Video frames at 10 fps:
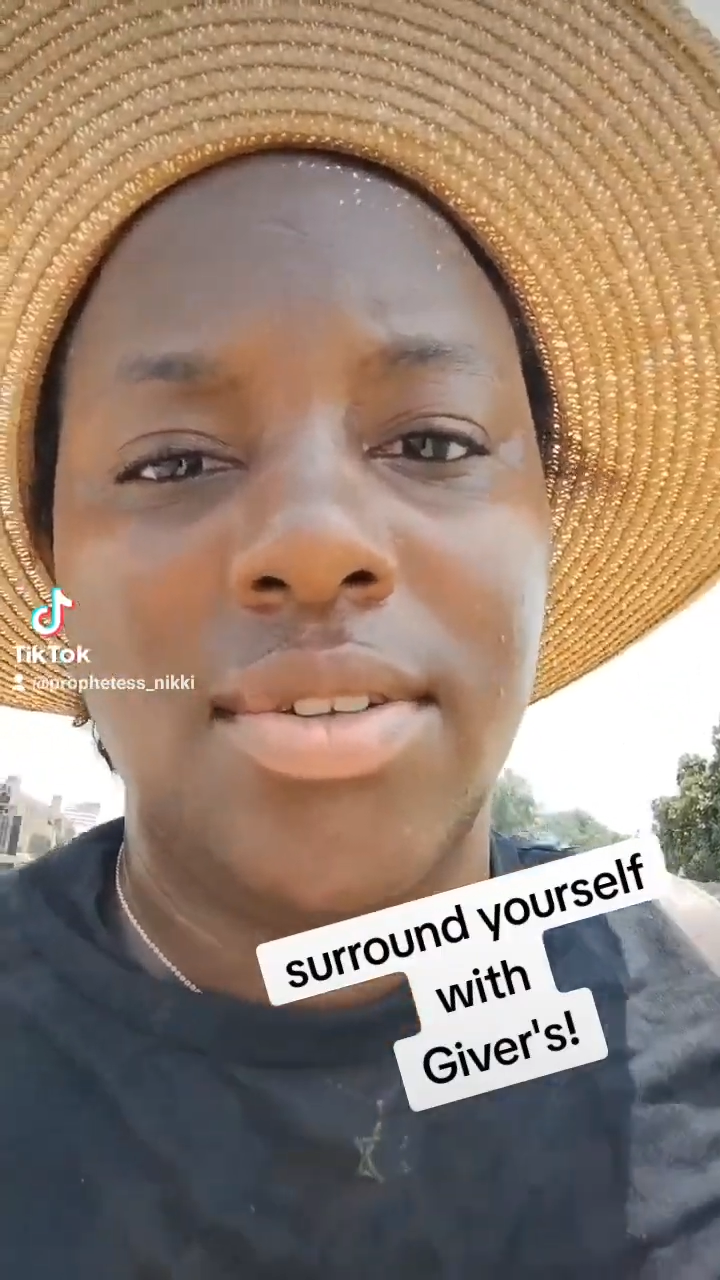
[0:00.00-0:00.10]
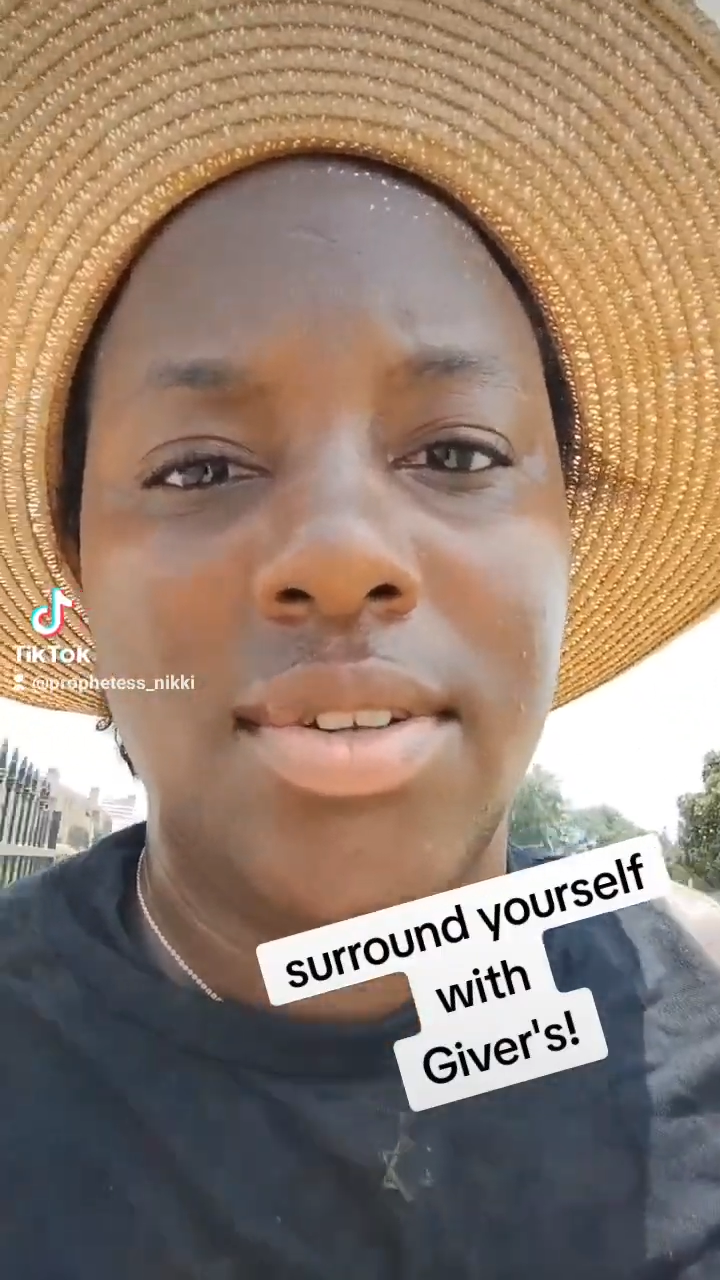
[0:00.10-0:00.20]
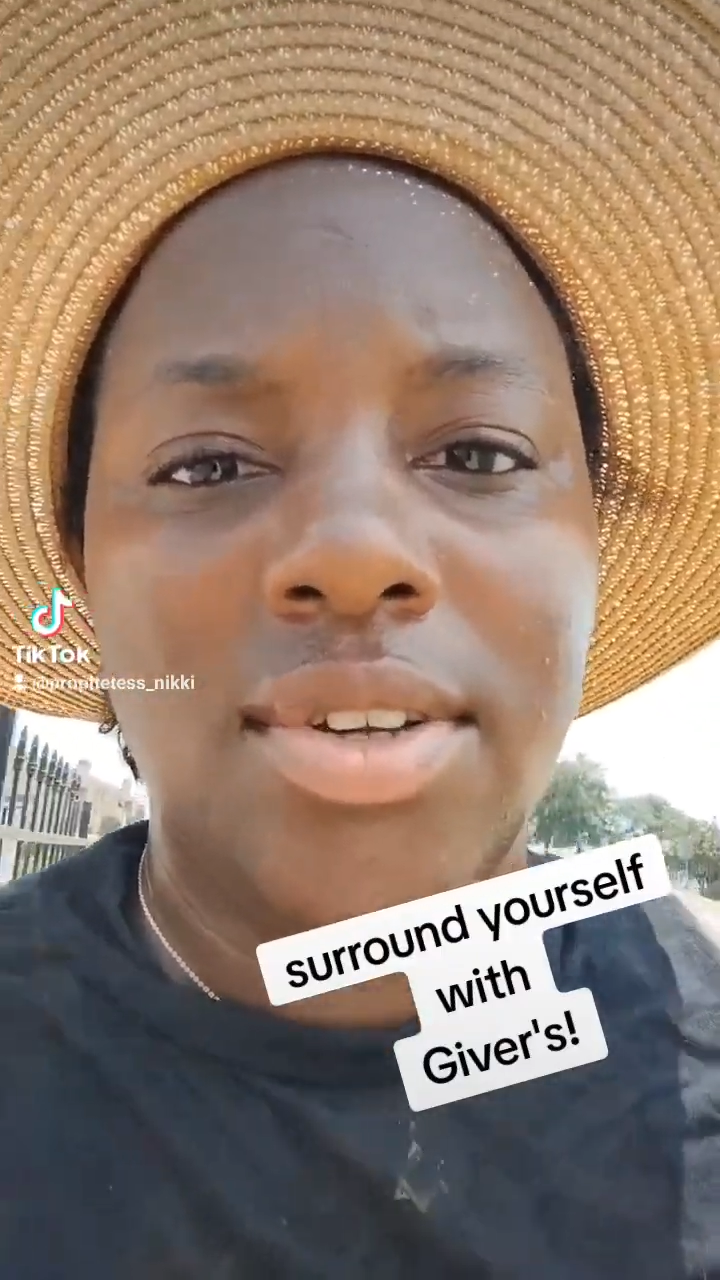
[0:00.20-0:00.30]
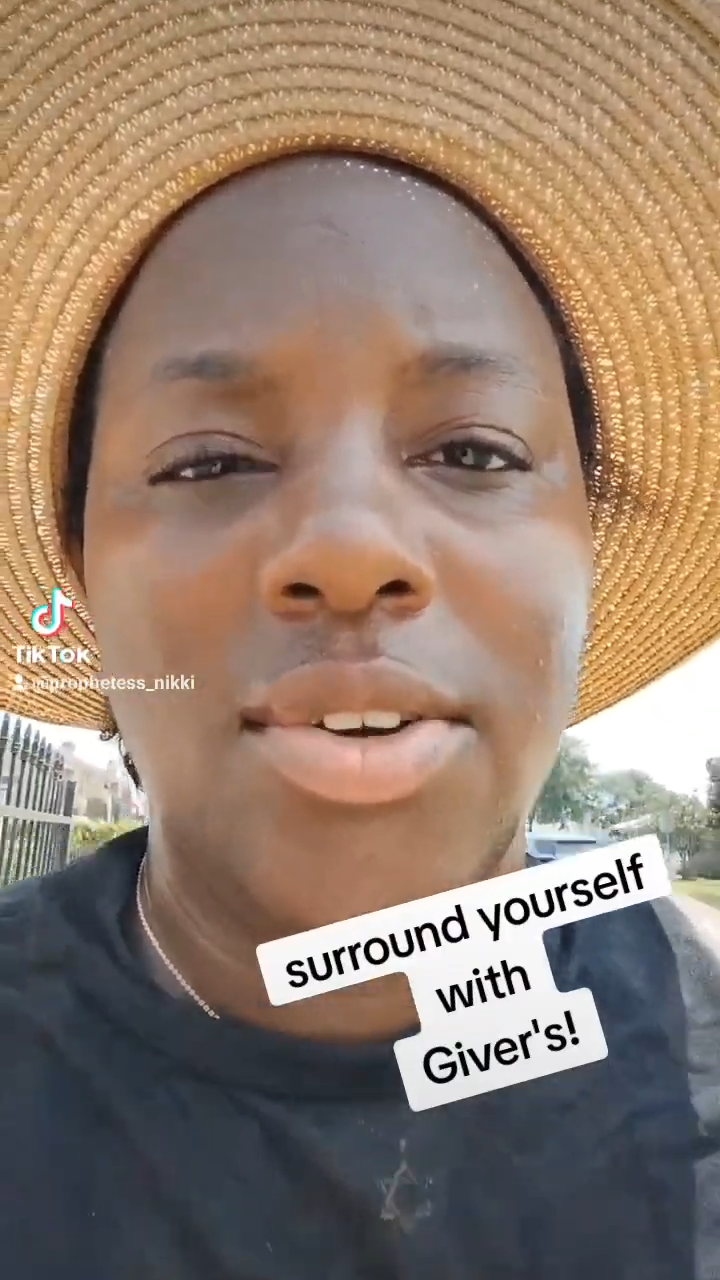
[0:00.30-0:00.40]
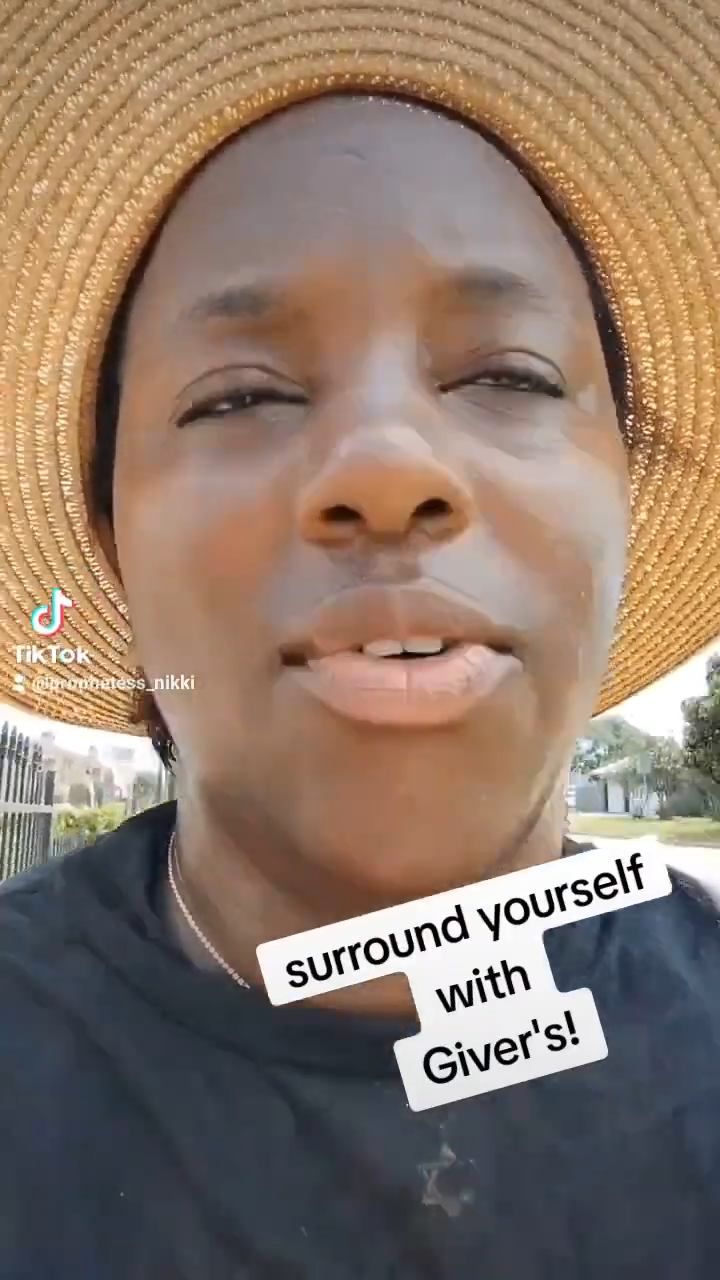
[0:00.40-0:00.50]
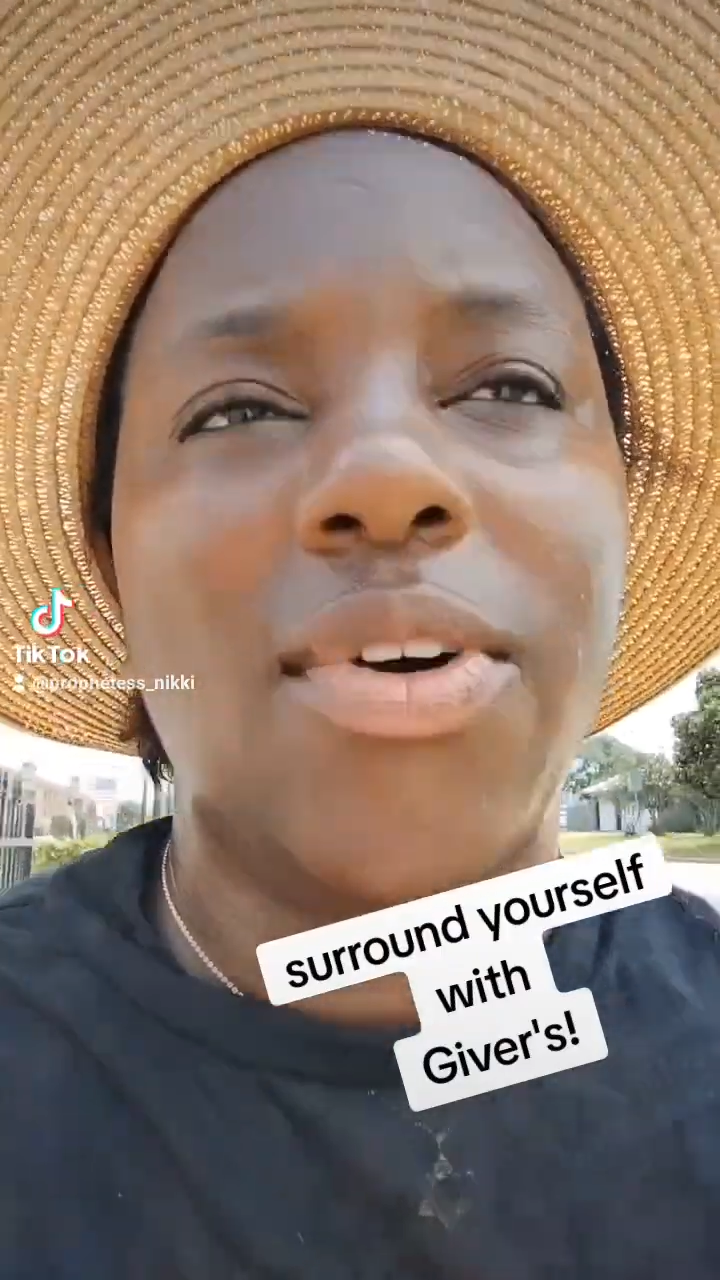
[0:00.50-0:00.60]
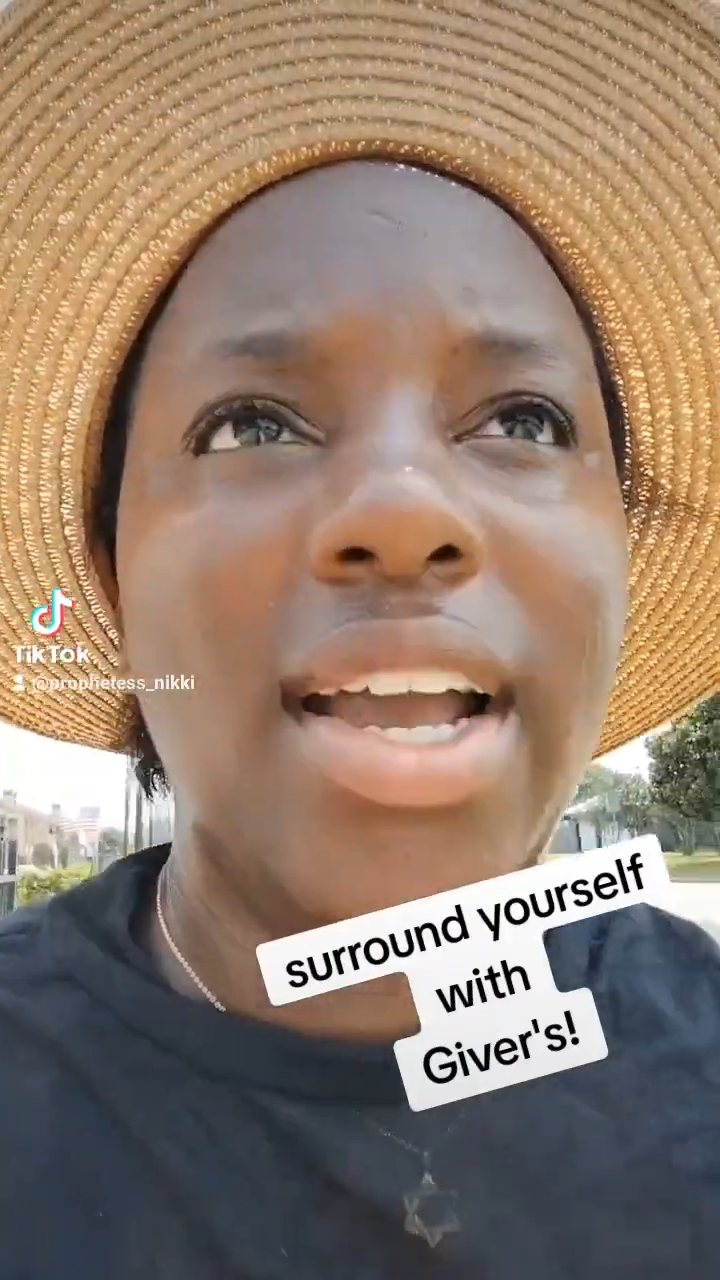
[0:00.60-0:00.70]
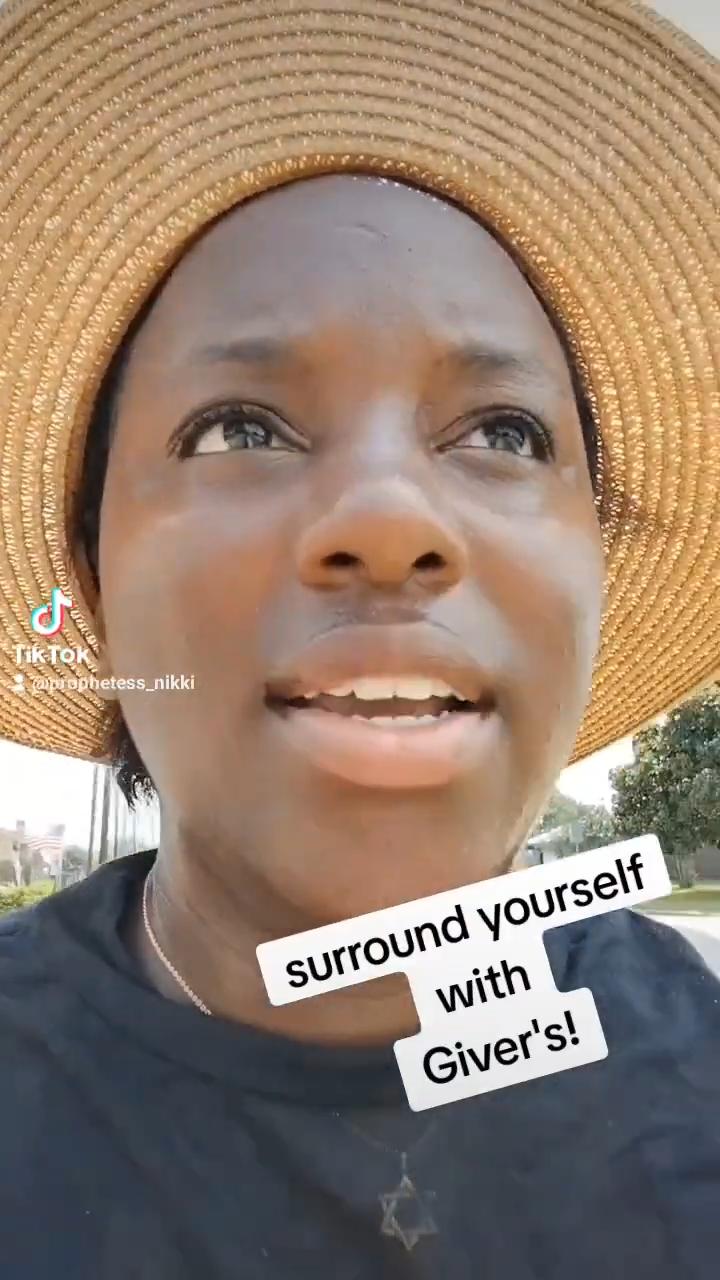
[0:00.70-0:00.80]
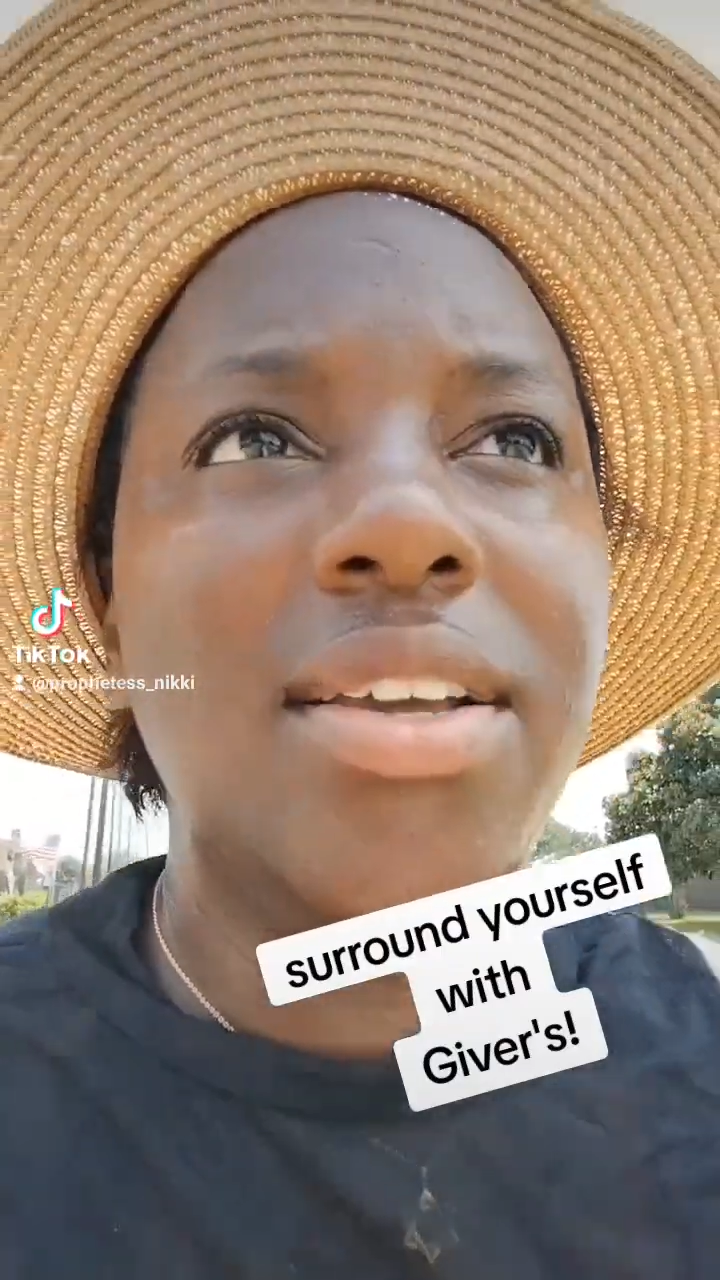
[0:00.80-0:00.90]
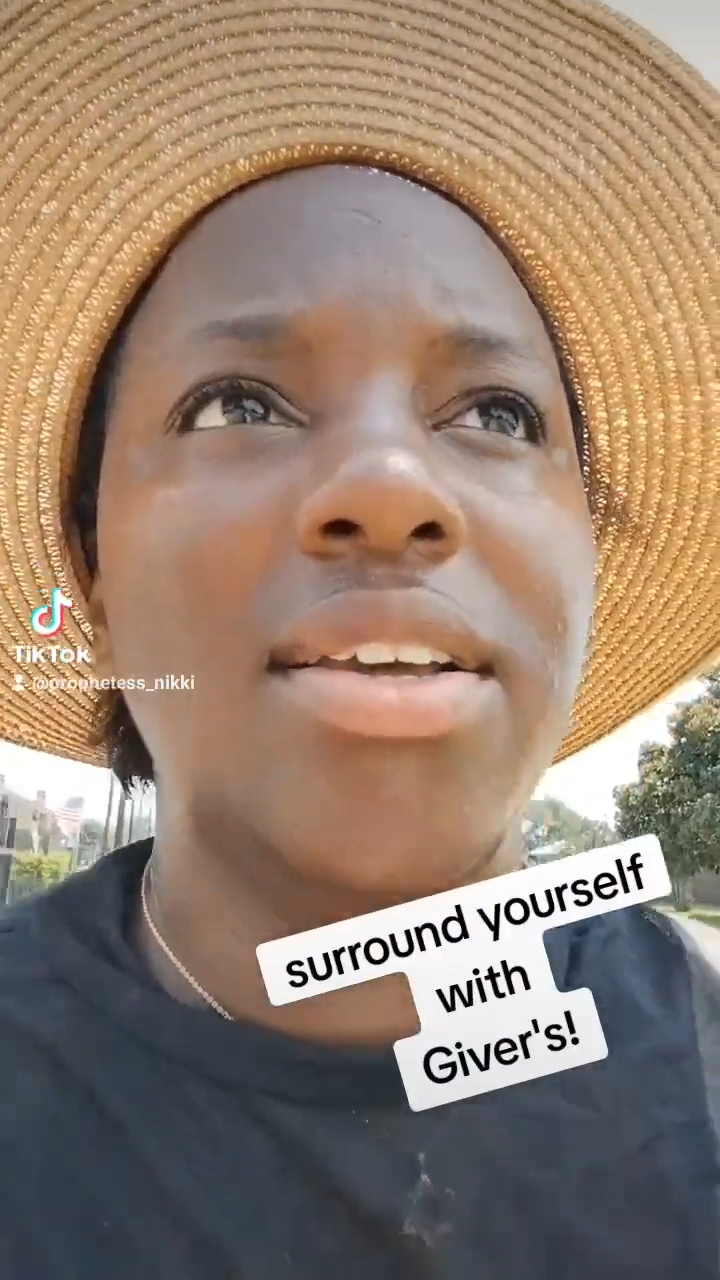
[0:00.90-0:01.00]
and the
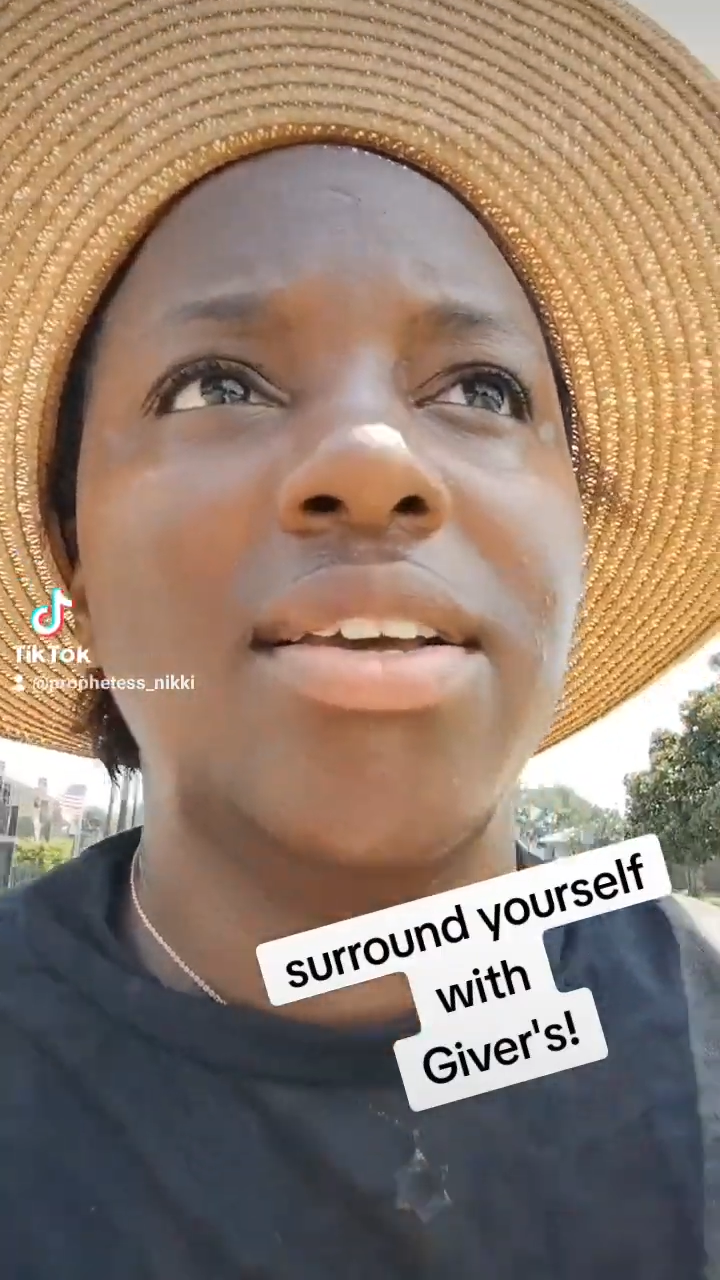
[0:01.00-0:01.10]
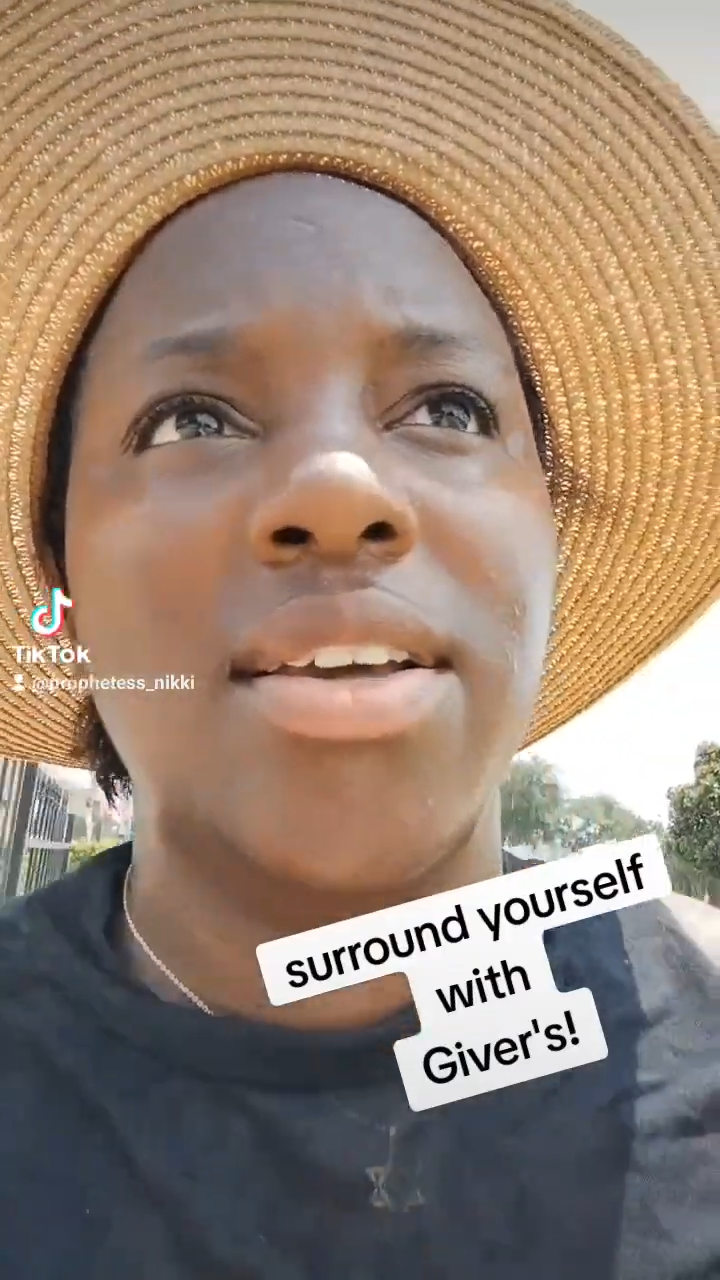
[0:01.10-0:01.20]
giver start